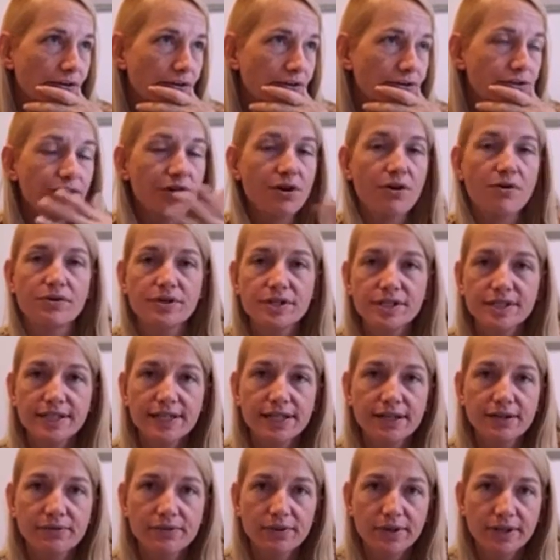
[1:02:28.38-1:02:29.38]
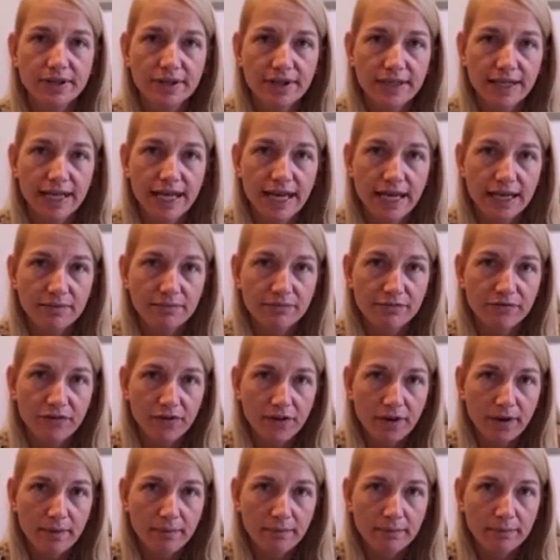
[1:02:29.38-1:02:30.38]
noticing where they came
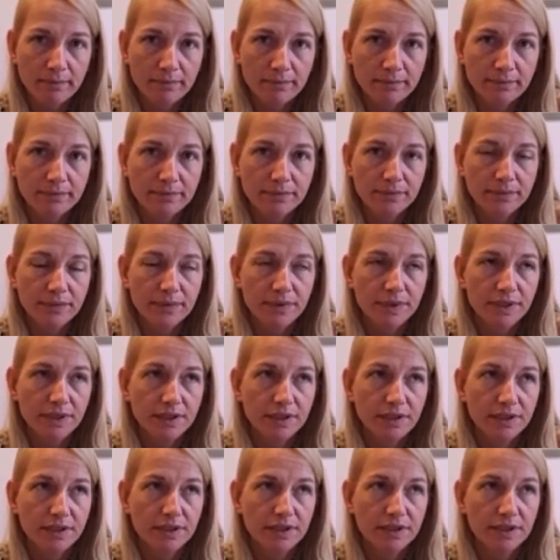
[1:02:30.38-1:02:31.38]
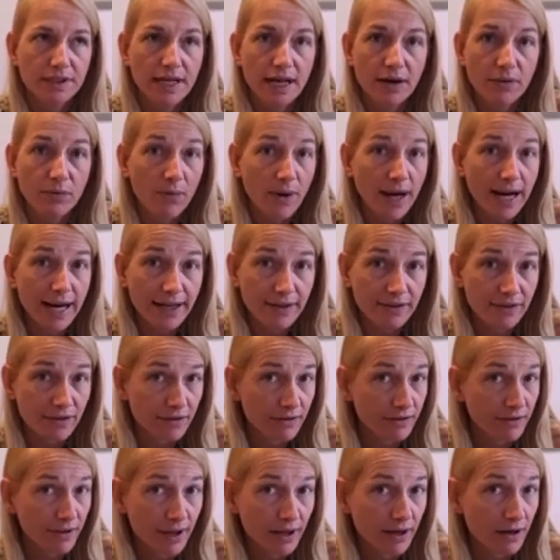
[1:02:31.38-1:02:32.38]
from, not why
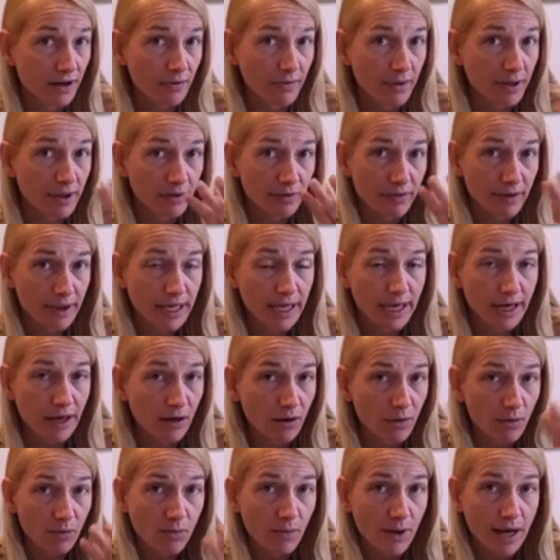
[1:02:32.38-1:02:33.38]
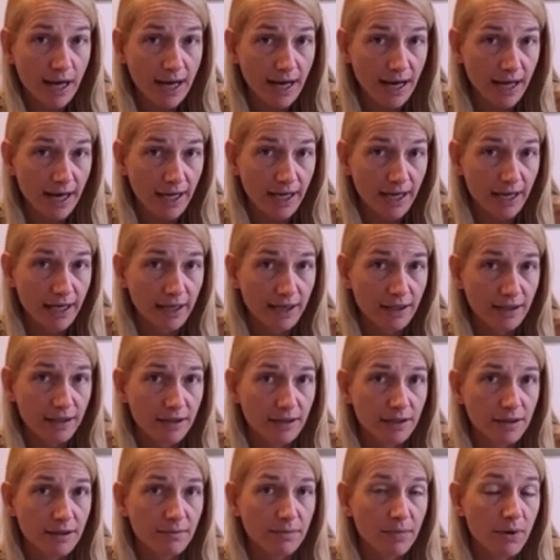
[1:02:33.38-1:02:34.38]
they're there, we don't care why,
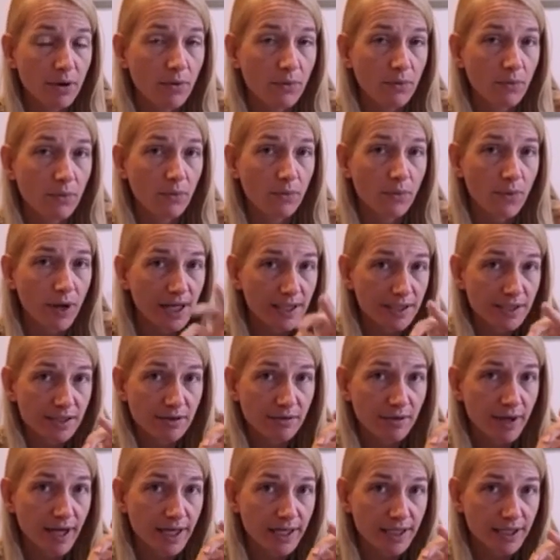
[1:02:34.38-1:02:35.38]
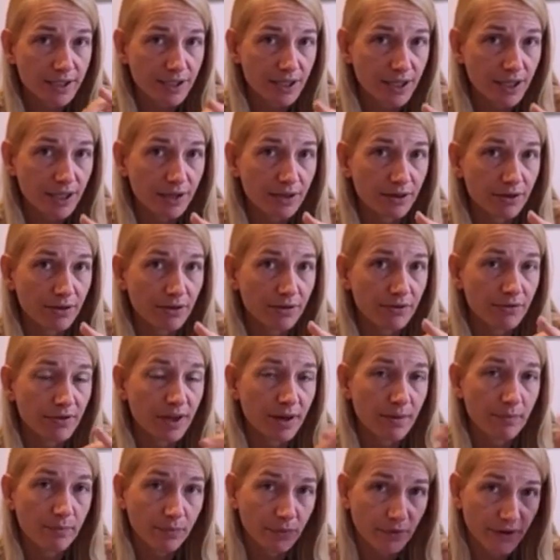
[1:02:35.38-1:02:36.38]
but what do I do
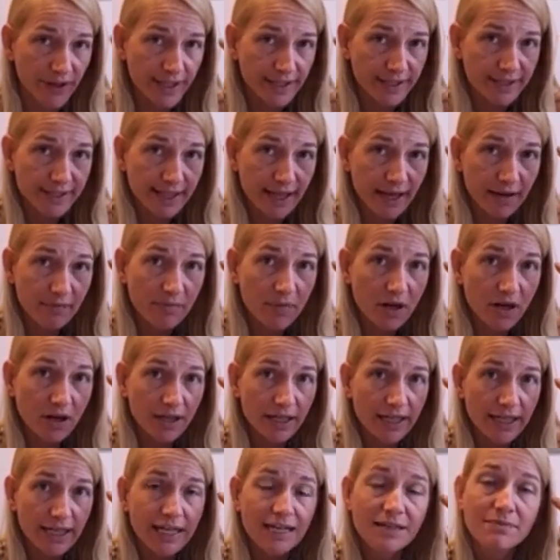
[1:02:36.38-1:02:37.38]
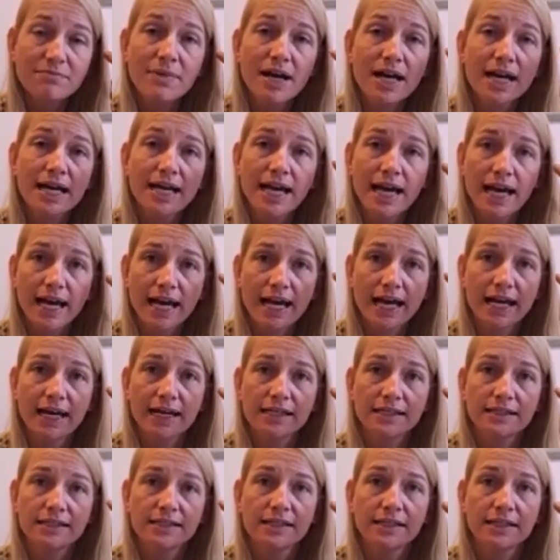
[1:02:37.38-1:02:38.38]
that brings that monkey in my head
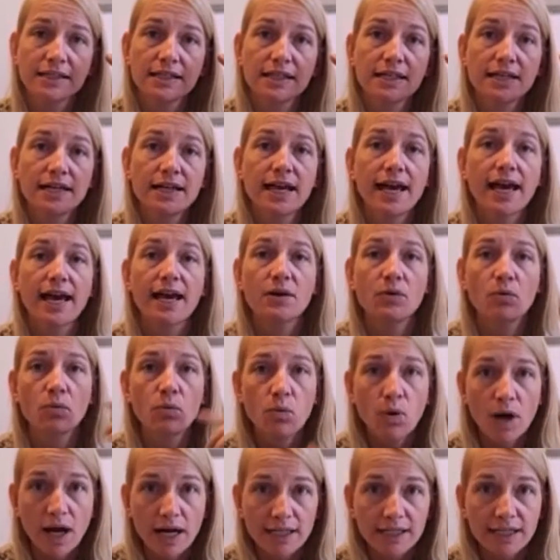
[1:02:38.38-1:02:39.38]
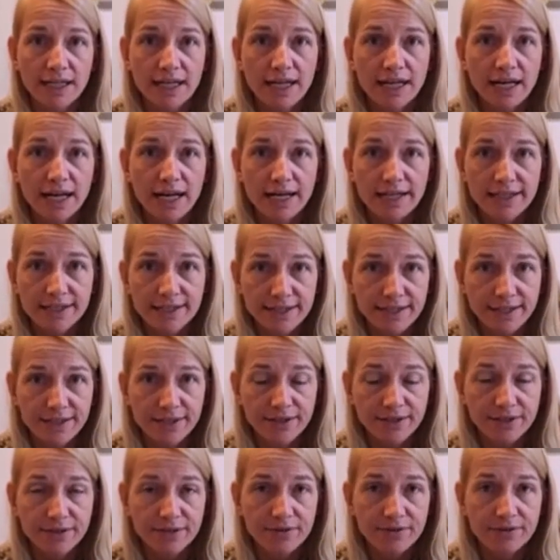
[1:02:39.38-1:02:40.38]
and what can I
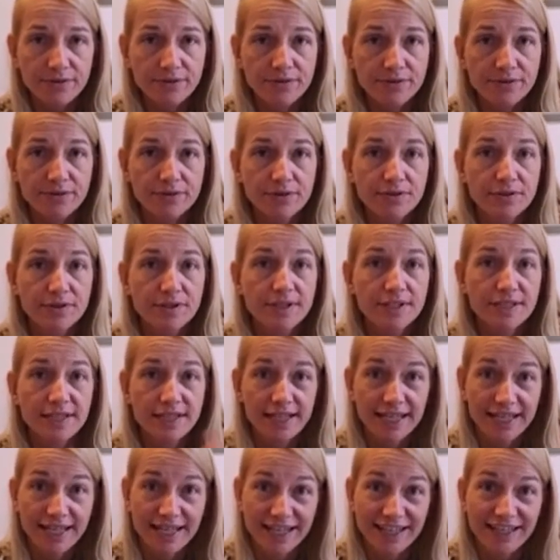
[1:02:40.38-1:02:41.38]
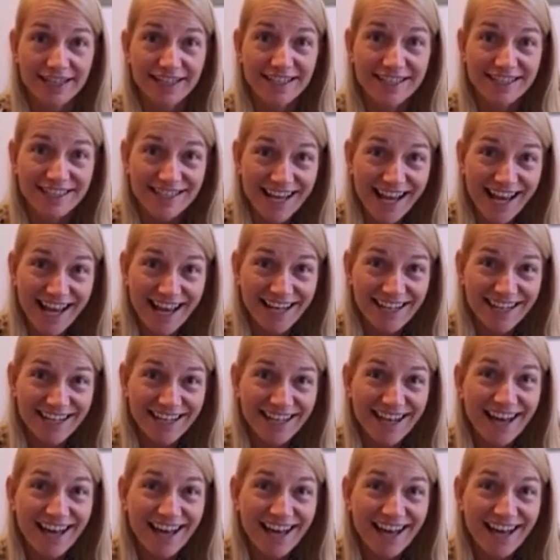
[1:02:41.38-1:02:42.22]
do to kill it dead?